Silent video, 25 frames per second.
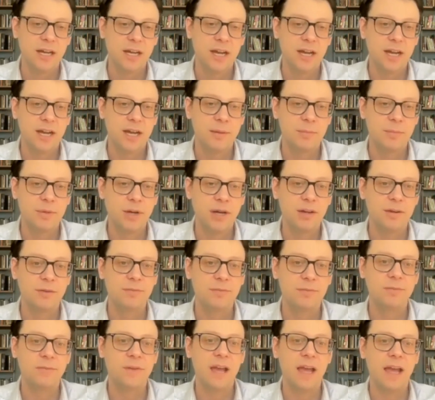
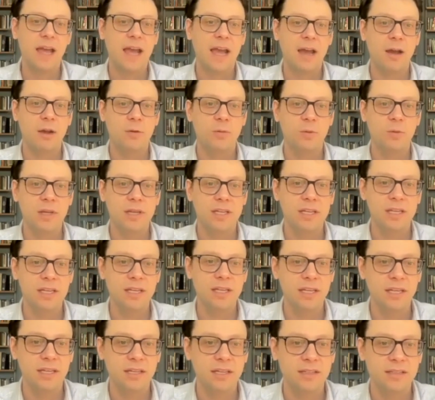of how
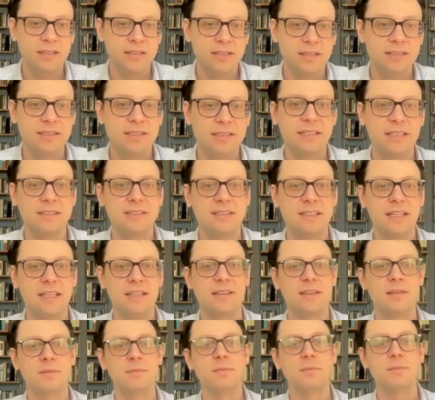he sits
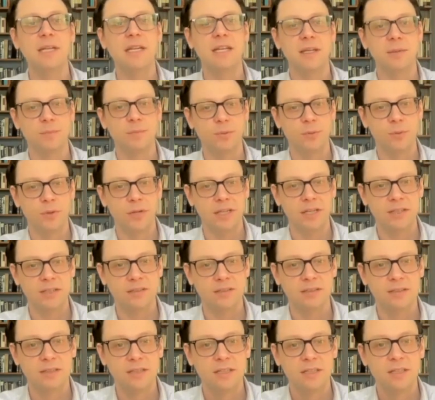at the meeting
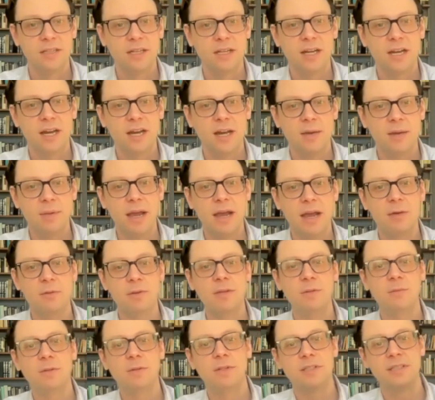point. How
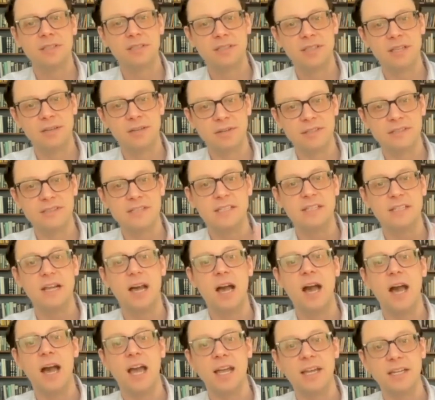he would give us a
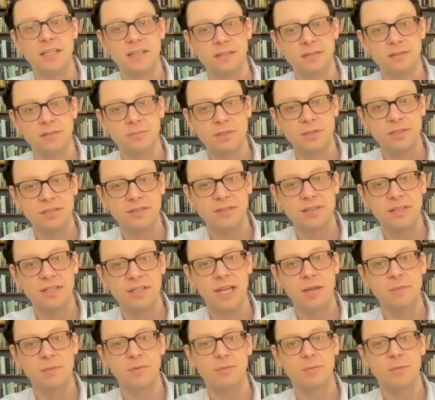guide, which is the
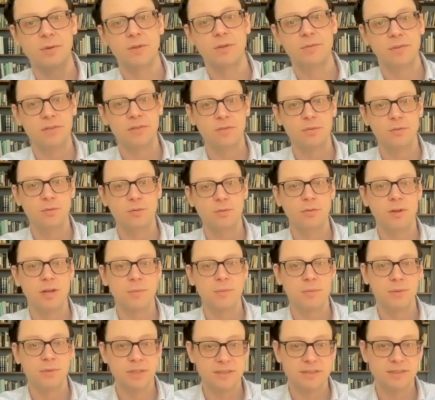name of one of his two
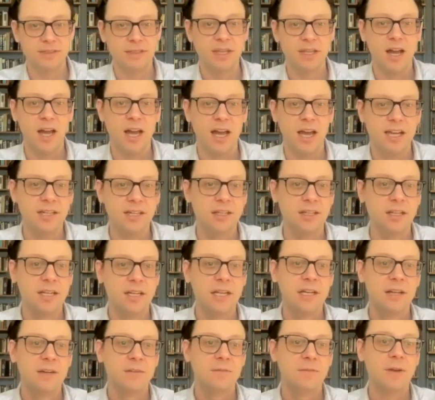great books, a guide
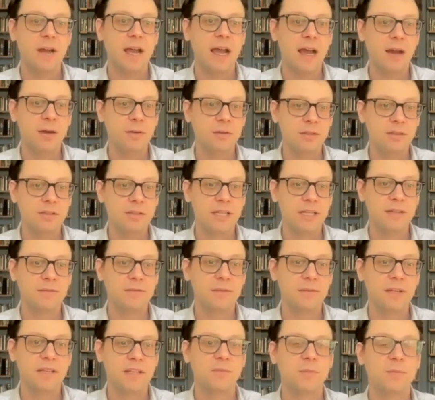for how to
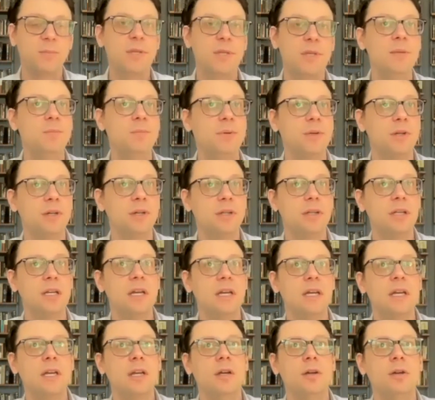live as people
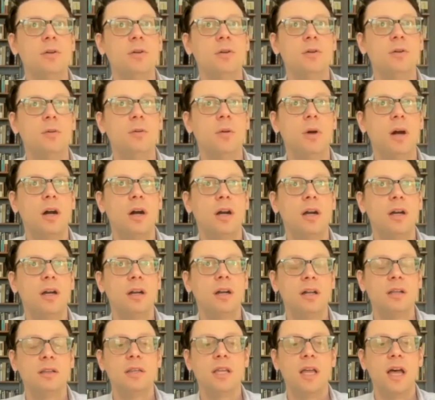who are
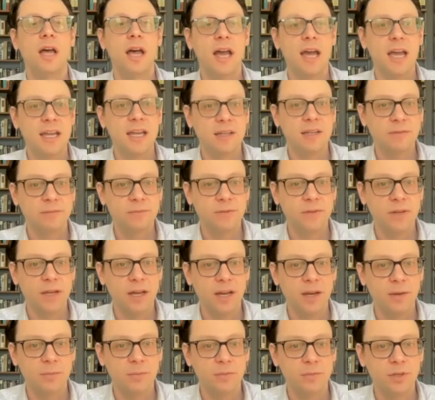alive
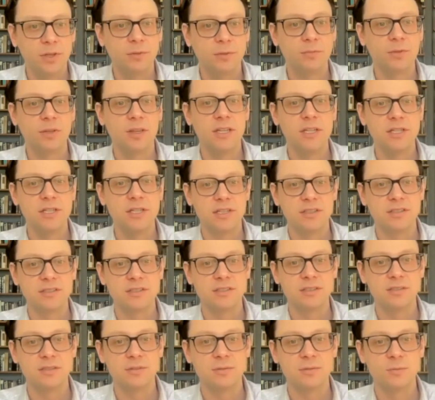to the
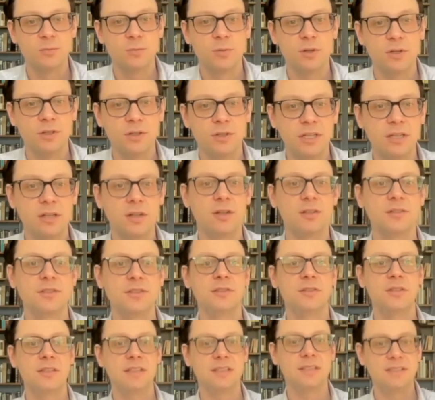religious world and
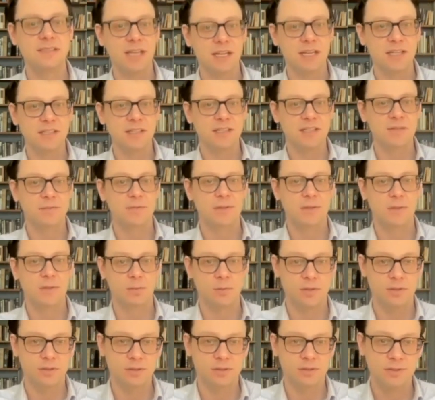also to the scientific
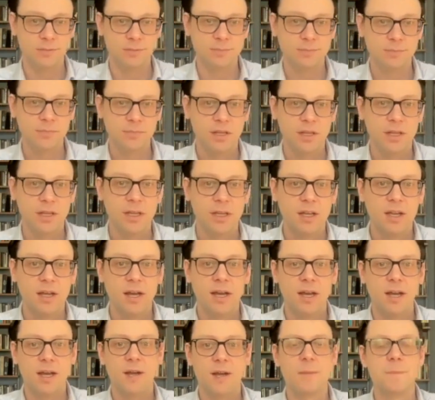world.
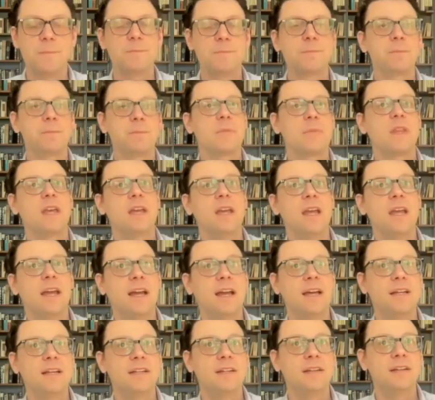
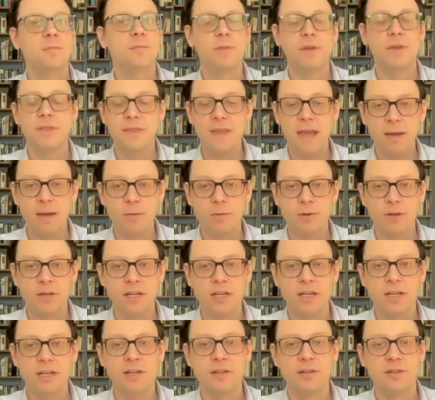And with that, we're
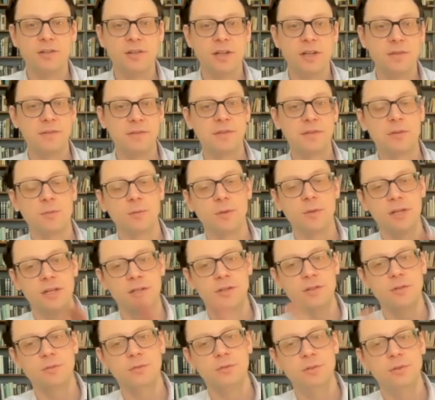going to dive in. So we're going to
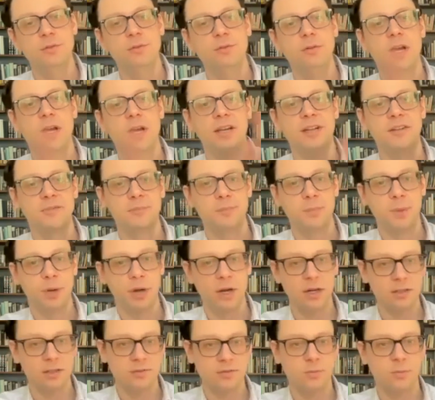do two kind of
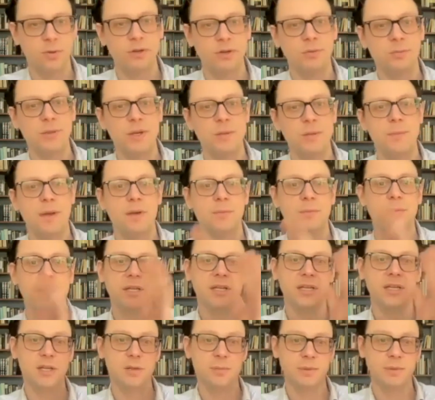parts. One will be about
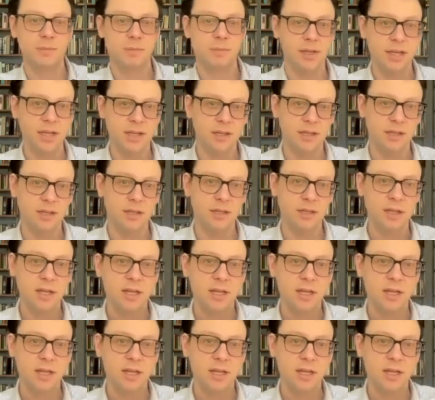being a human being,